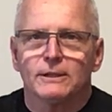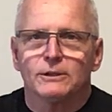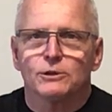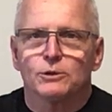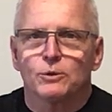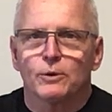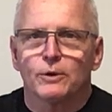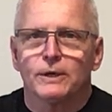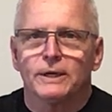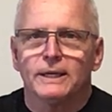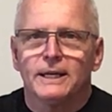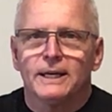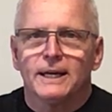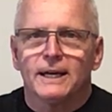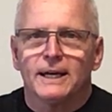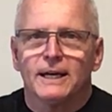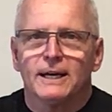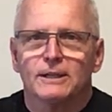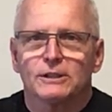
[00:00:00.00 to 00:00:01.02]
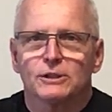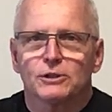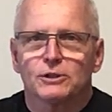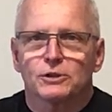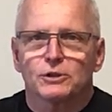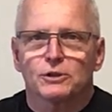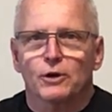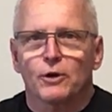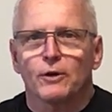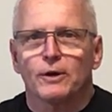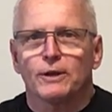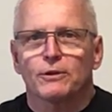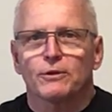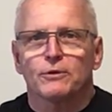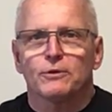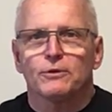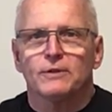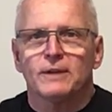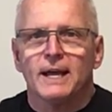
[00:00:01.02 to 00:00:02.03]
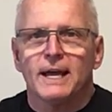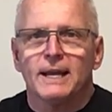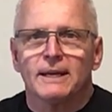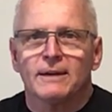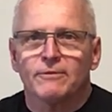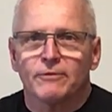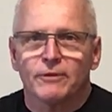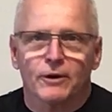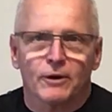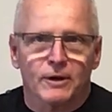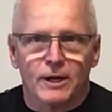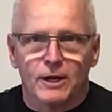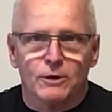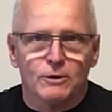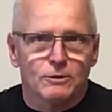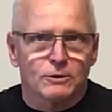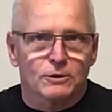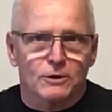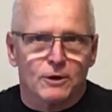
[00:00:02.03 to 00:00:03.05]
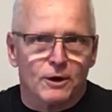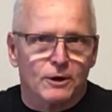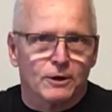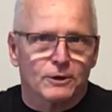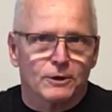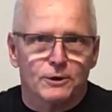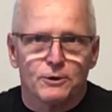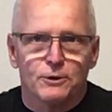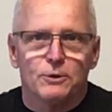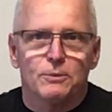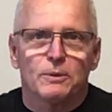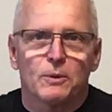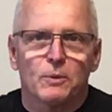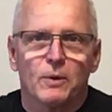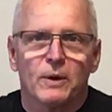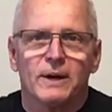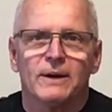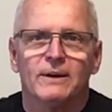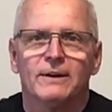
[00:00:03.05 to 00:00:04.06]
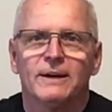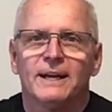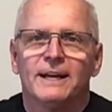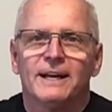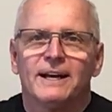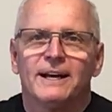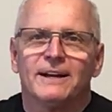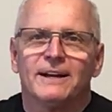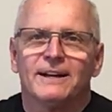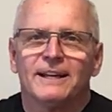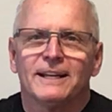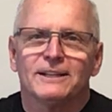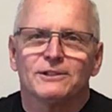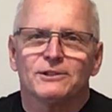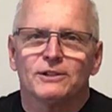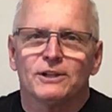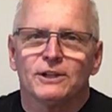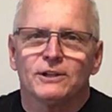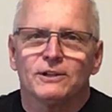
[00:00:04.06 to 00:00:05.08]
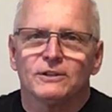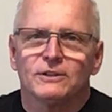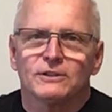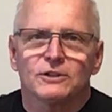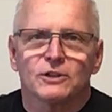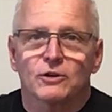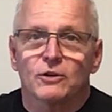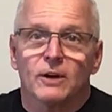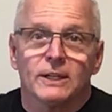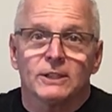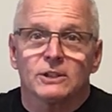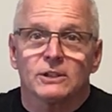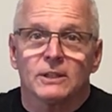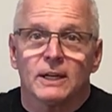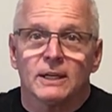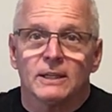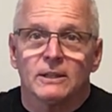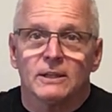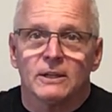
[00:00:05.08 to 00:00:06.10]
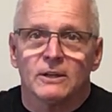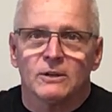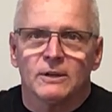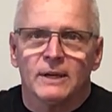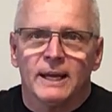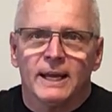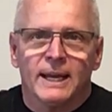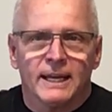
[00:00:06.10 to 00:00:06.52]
Enjoy stirring through that and figuring out who's talking to whom and where in Ezekiel. It's a great study, though.